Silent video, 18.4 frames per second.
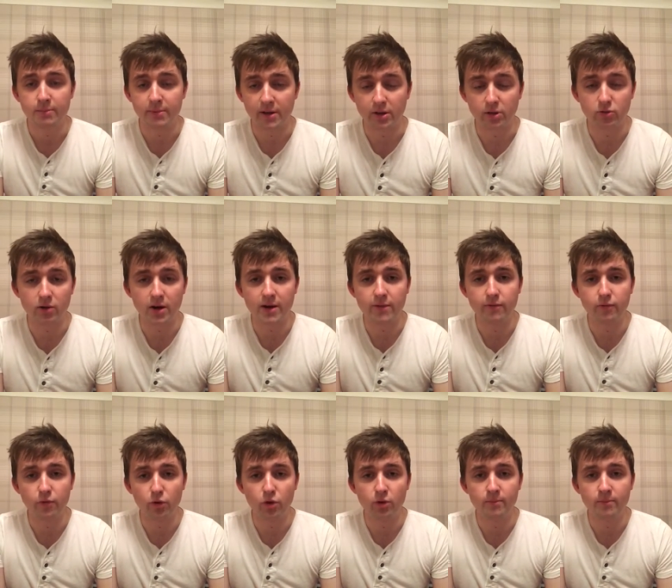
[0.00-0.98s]
been in great
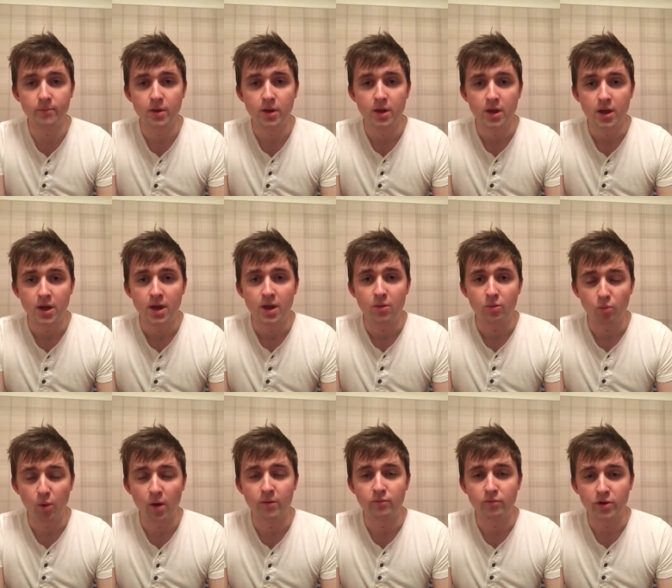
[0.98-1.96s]
form
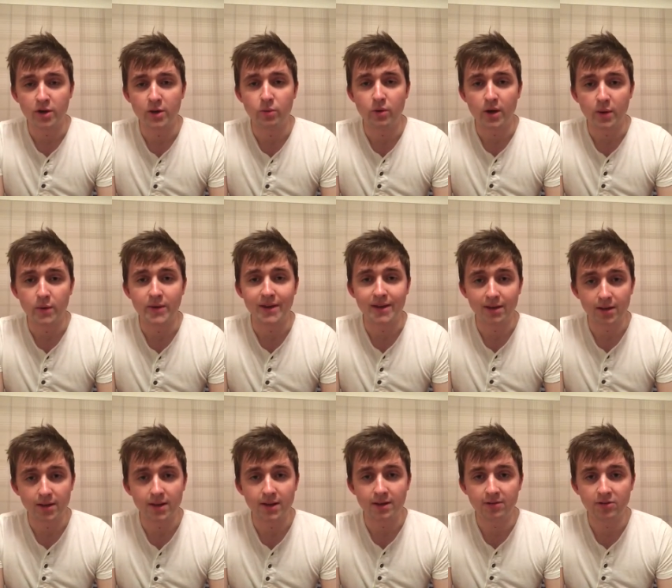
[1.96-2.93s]
won really well in the
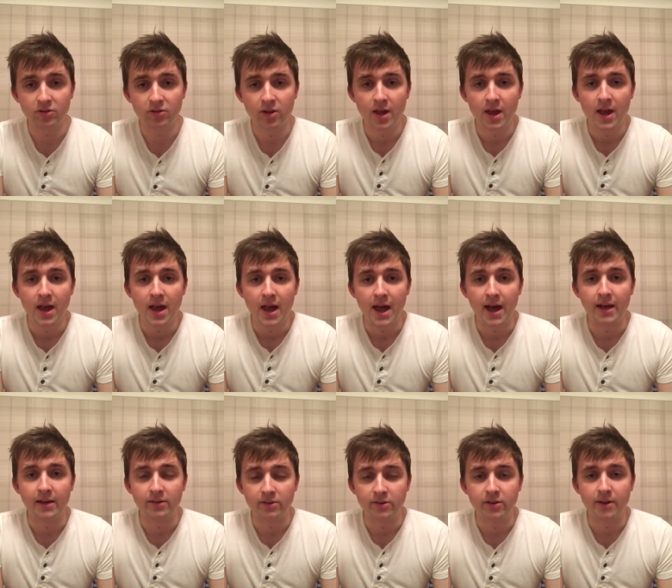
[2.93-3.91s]
Guineas.
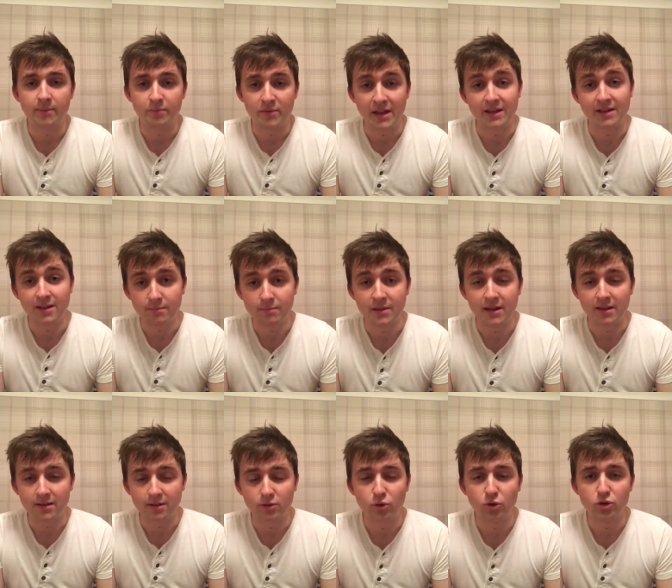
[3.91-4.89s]
And um, he did meet
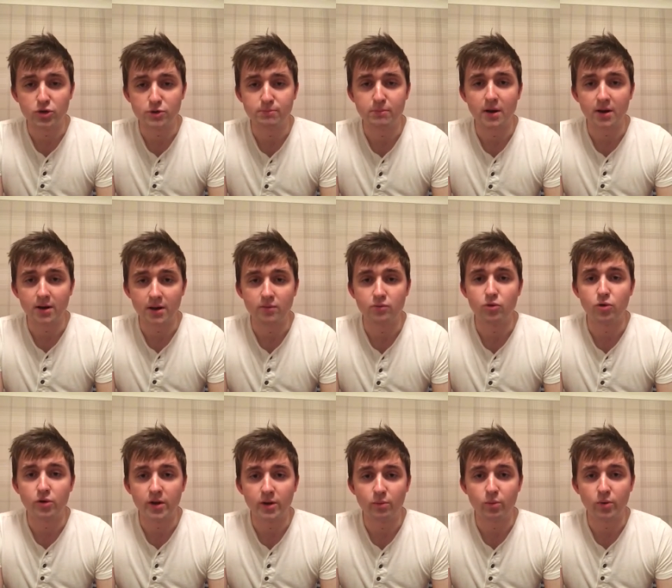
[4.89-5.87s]
this horse, Barney
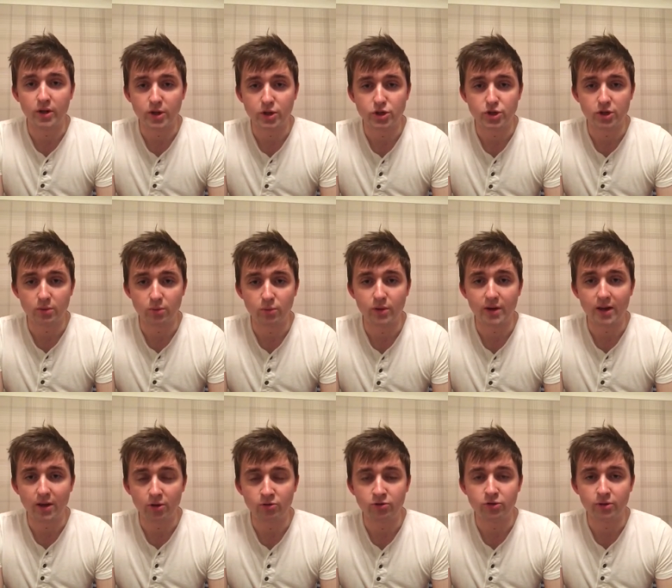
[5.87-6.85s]
Roy, which uh, we'll get
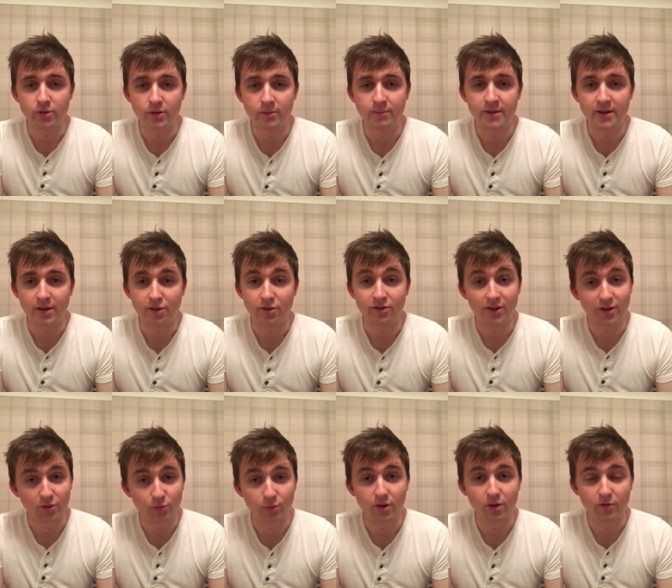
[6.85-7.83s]
onto in a minute because
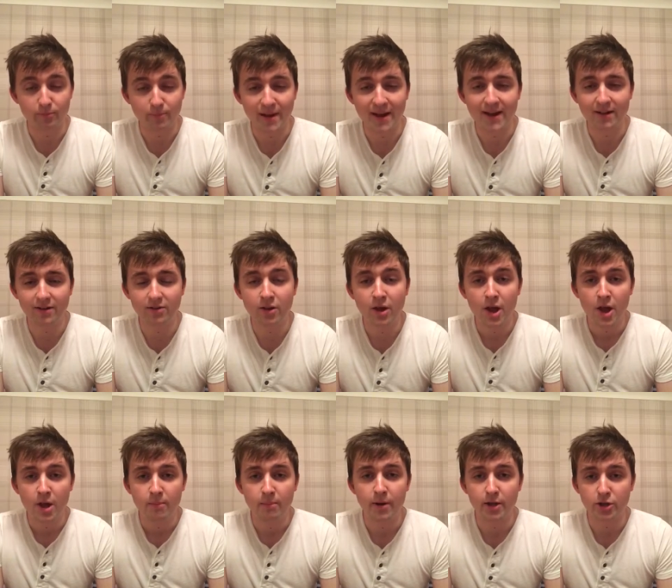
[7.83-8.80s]
that's the one I've backed.
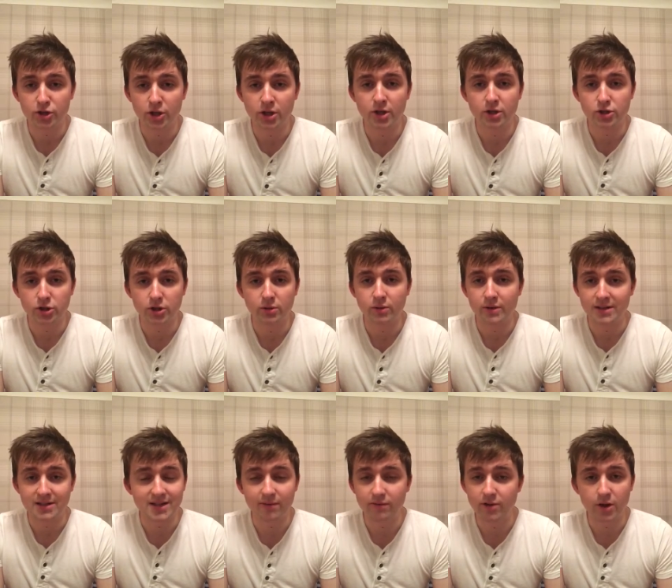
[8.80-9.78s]
But Churchill, he's
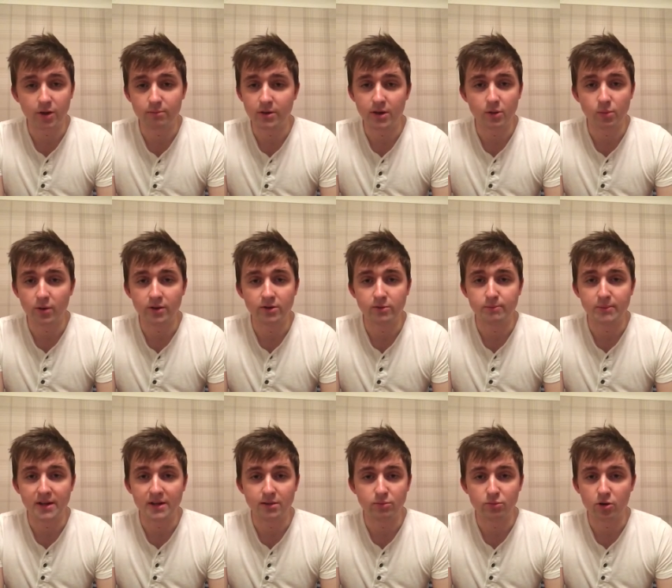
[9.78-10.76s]
definitely going to be the one to
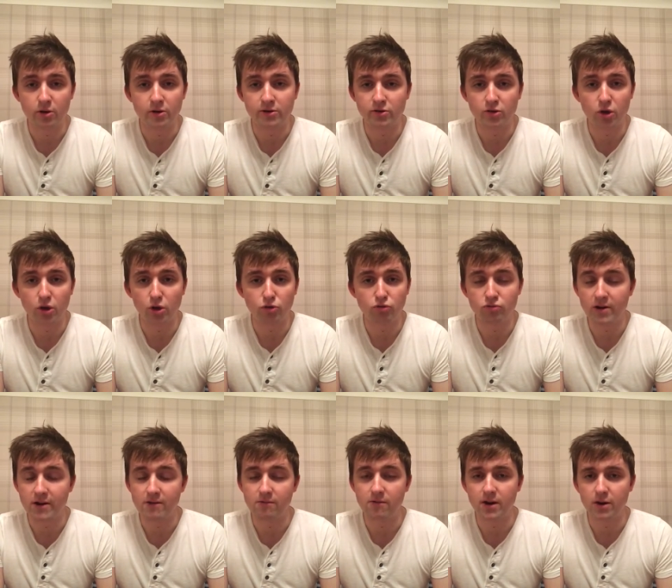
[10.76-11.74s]
beat tomorrow. He's got a
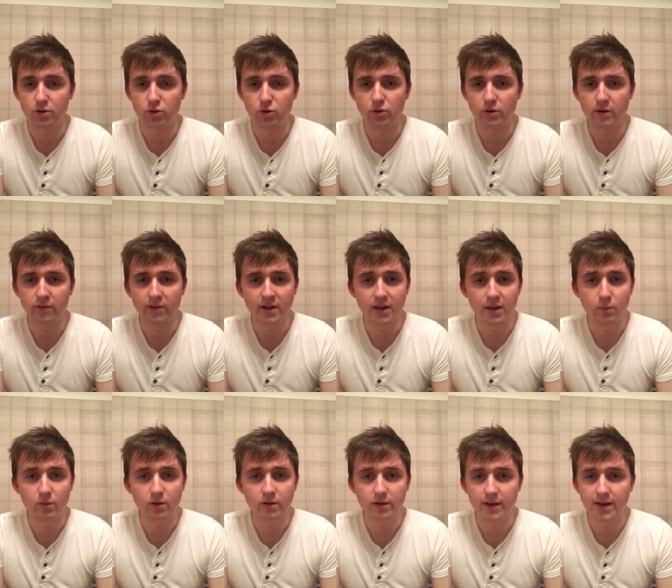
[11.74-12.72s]
great record. I think he
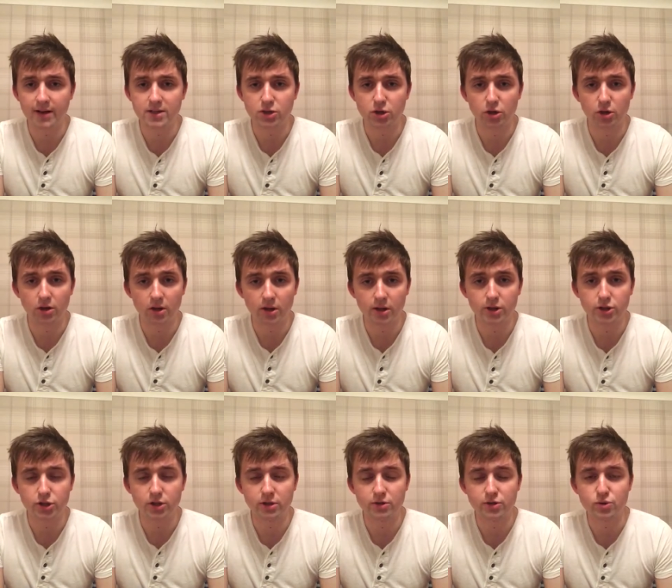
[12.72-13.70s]
won at Ascot
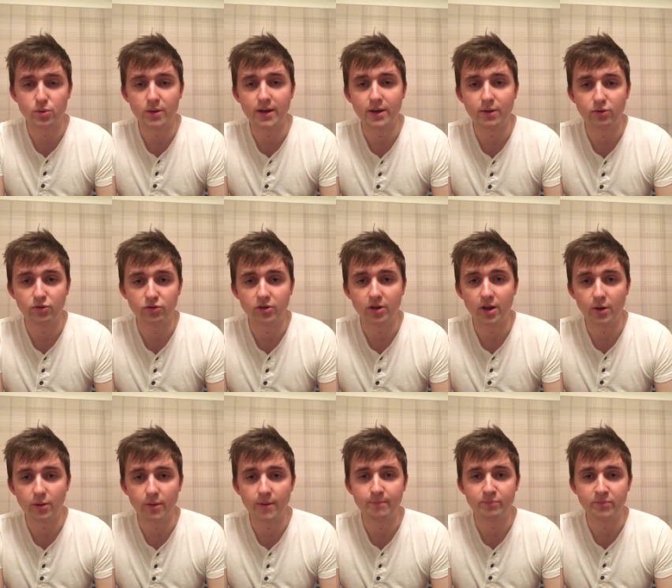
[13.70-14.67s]
last year as well.
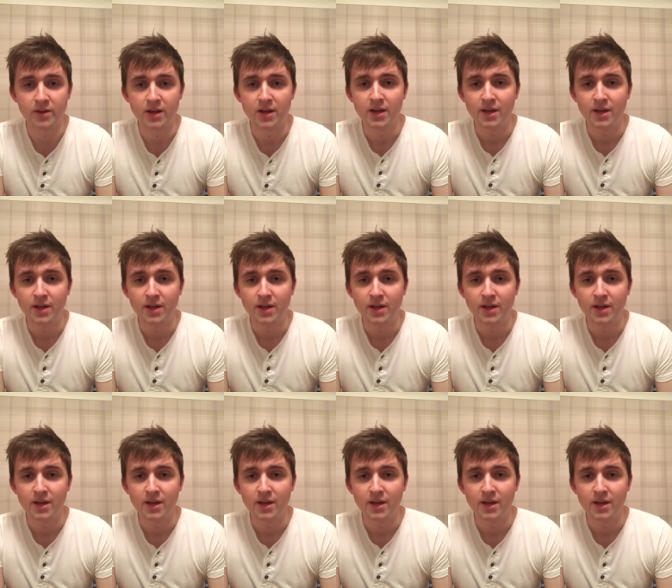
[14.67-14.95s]
So um,